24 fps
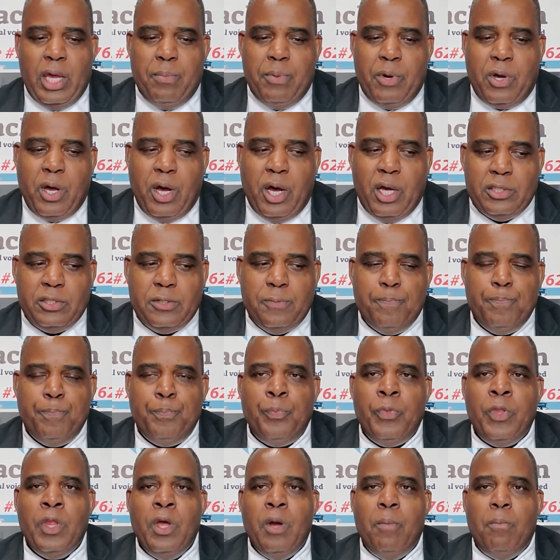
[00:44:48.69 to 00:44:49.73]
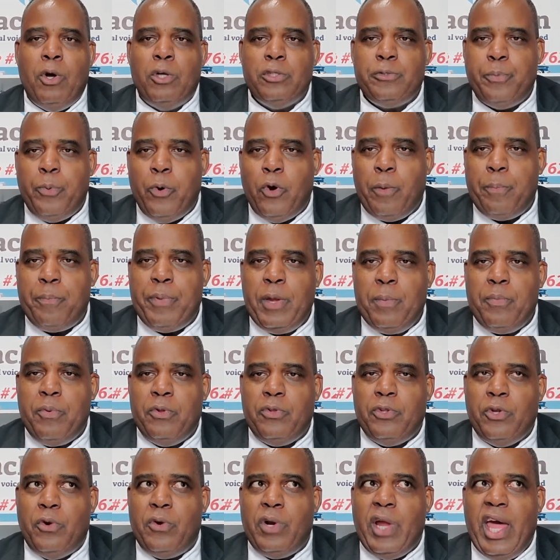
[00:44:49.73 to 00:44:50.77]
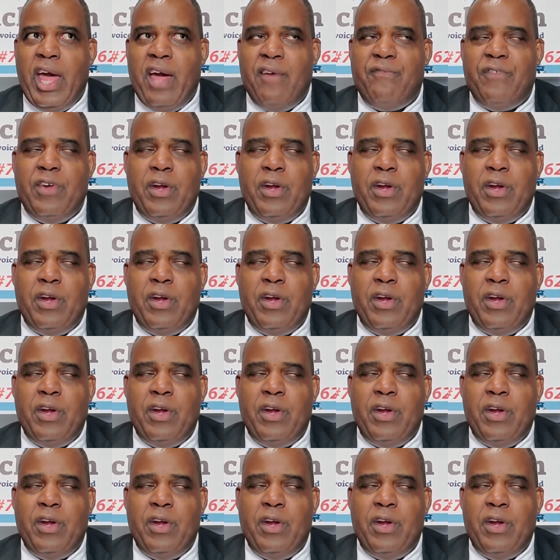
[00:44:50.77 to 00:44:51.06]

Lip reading: Because most poor people don't have